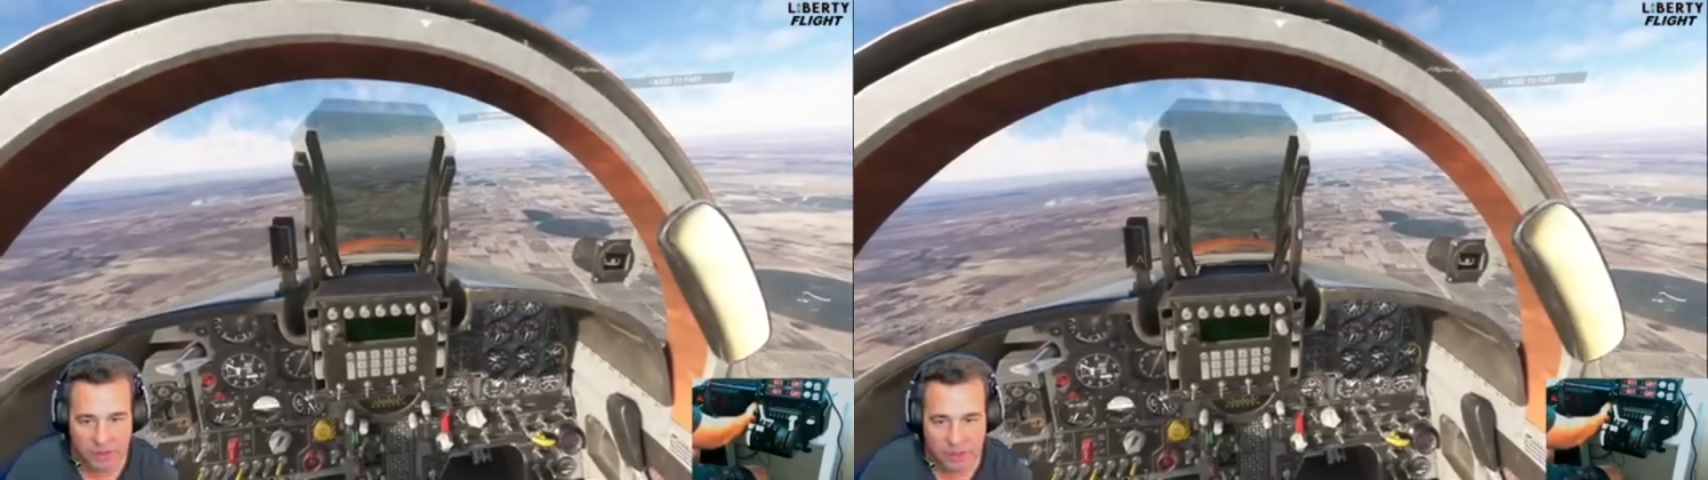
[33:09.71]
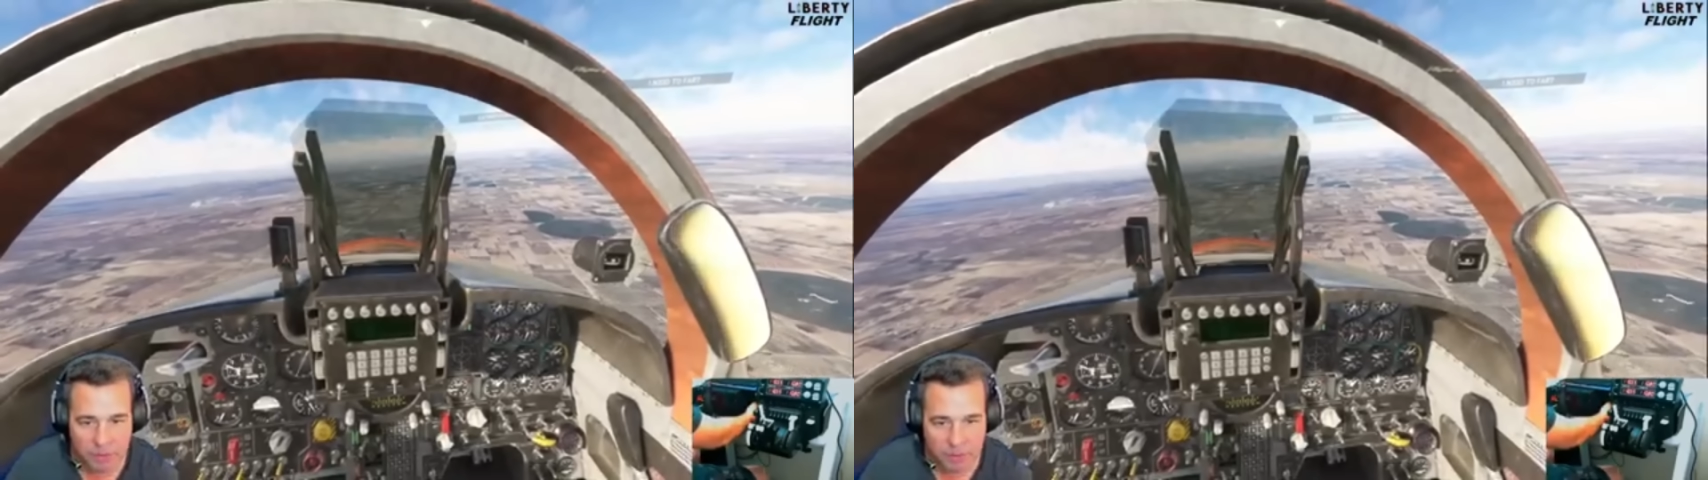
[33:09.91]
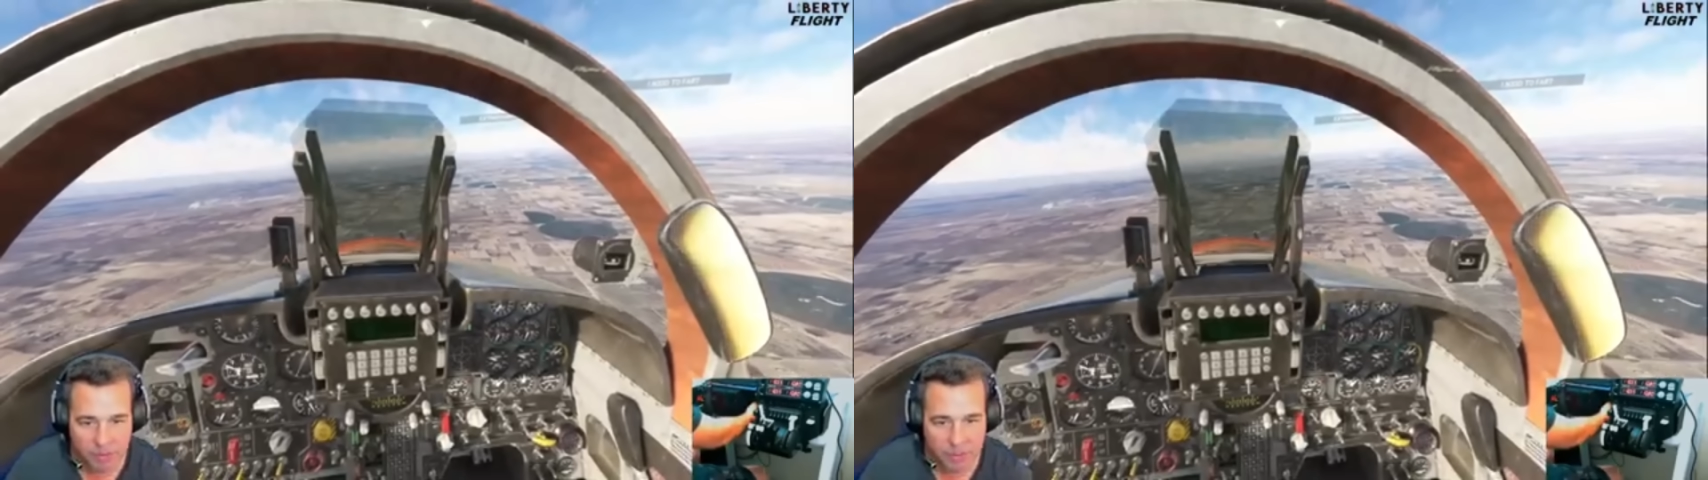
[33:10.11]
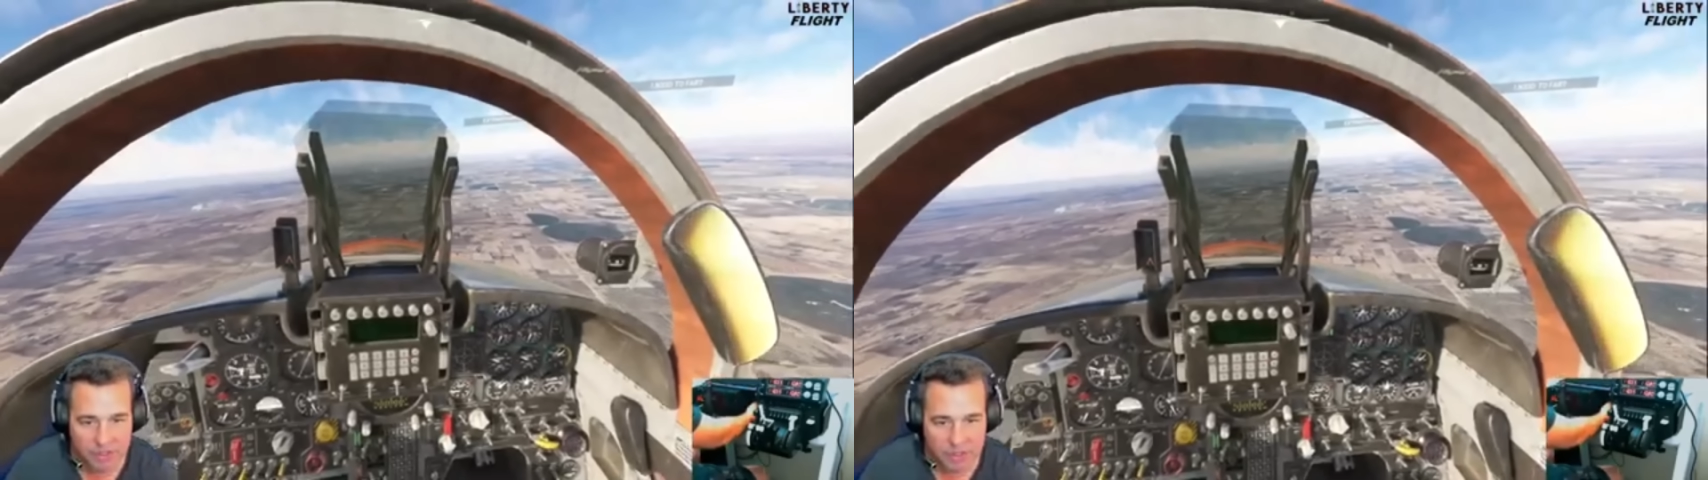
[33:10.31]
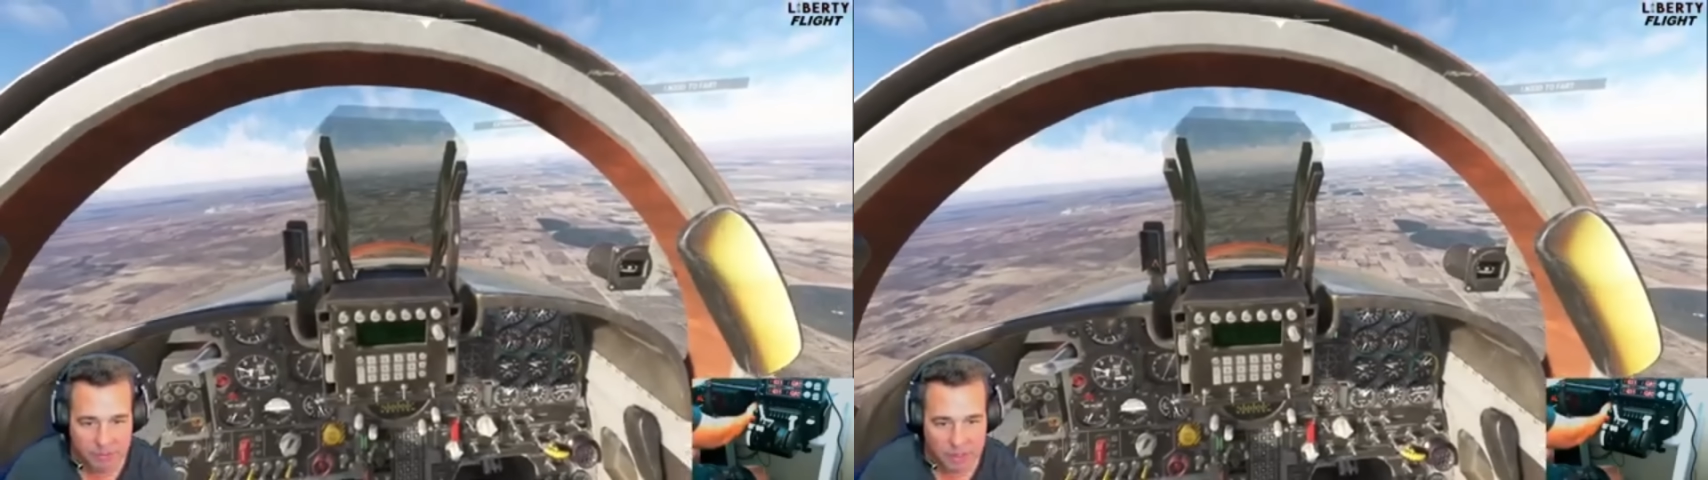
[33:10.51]
the speed brakes
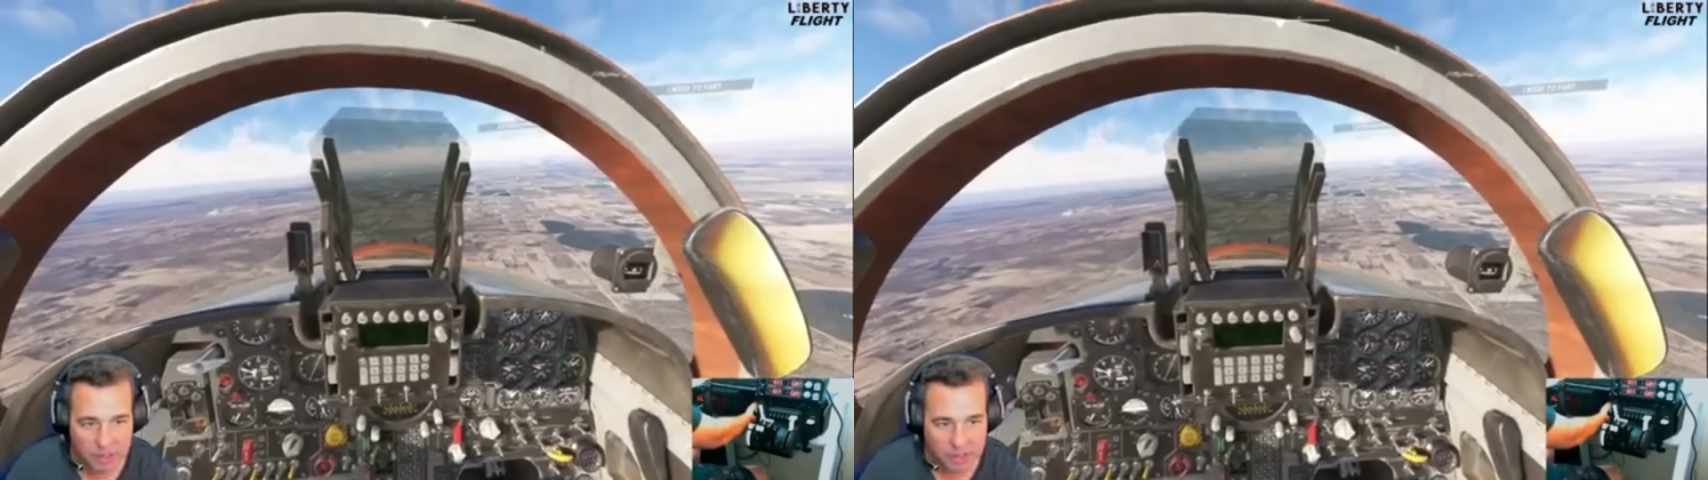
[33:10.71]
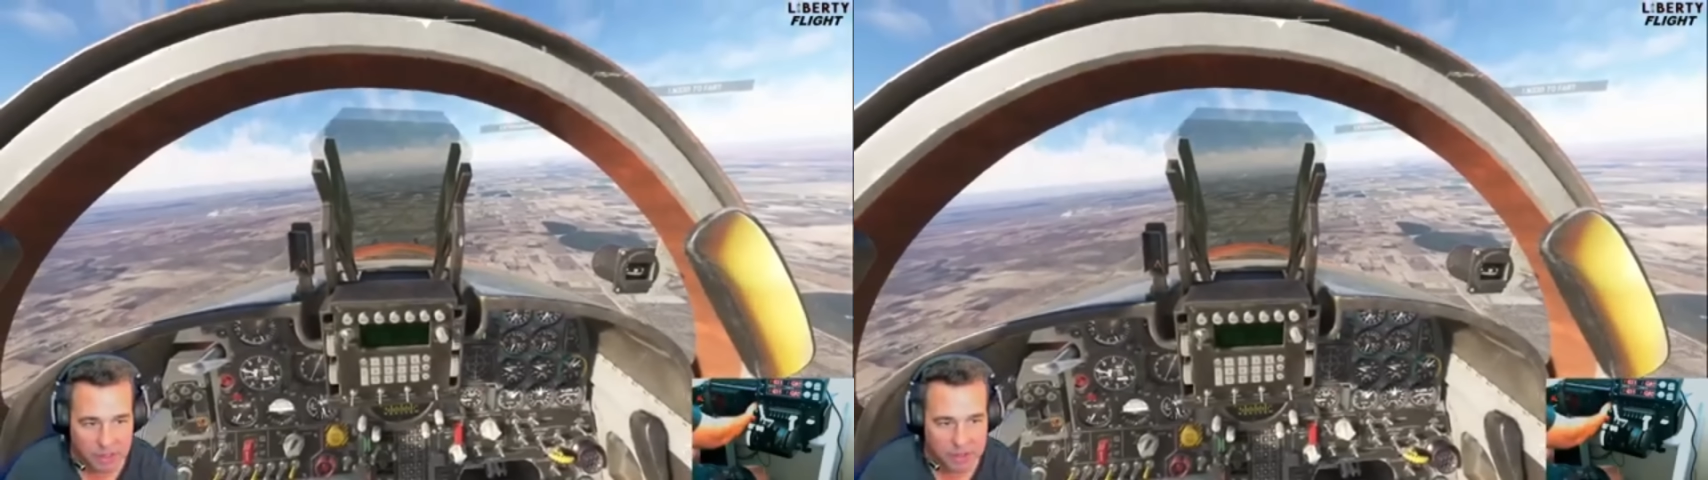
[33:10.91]
come out.